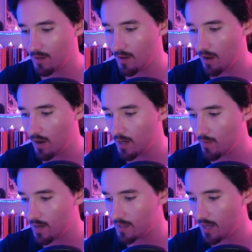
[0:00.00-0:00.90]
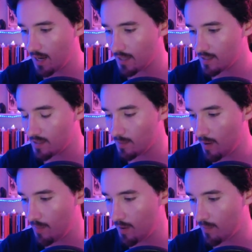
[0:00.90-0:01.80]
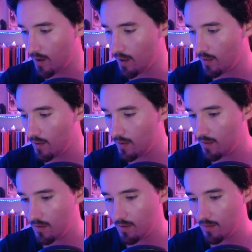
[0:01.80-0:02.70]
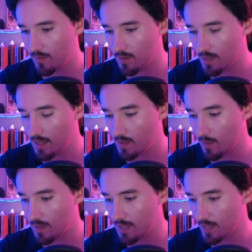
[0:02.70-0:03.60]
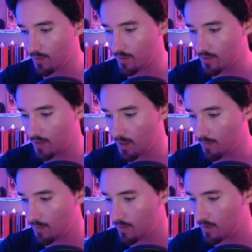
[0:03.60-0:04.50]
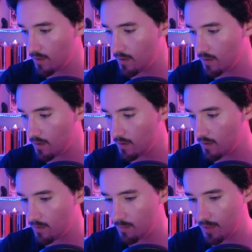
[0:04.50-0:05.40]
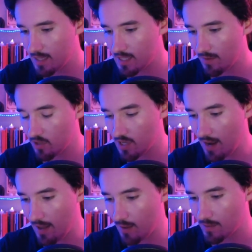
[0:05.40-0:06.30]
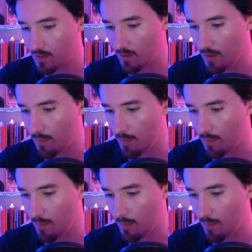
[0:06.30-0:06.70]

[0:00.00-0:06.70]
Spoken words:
I only really send letters to my pen pal. If you decide to read this letter on stream, please give a shout out to the